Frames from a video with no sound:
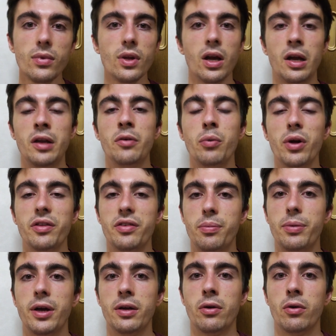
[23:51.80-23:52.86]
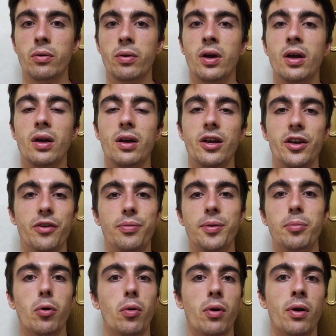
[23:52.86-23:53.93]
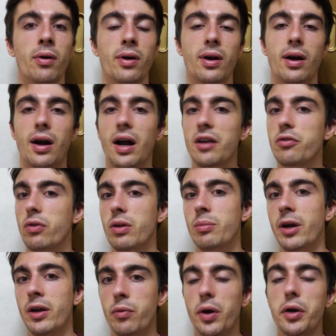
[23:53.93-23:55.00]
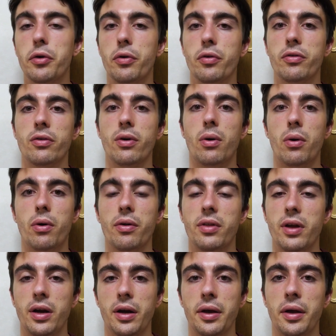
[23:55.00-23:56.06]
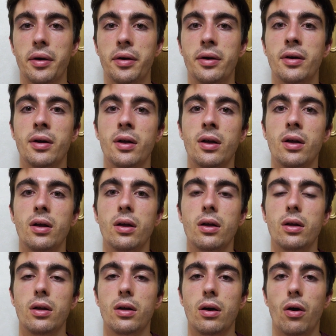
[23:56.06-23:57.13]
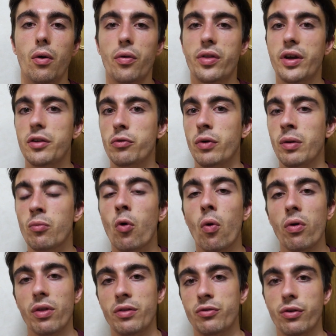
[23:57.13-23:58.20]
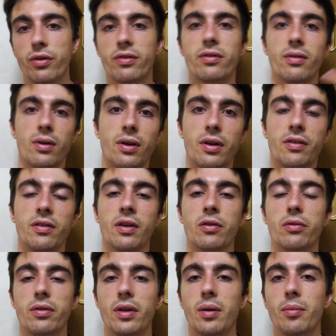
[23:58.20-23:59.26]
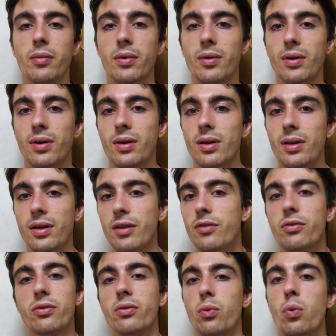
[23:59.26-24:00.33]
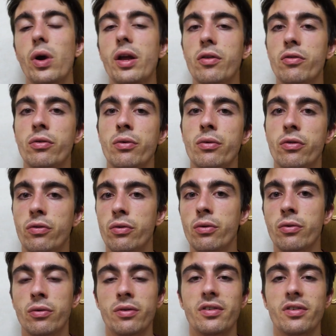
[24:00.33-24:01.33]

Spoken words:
and it will depend on if people are actually buying records, or are they doing more than just listening to them. It's way too soon to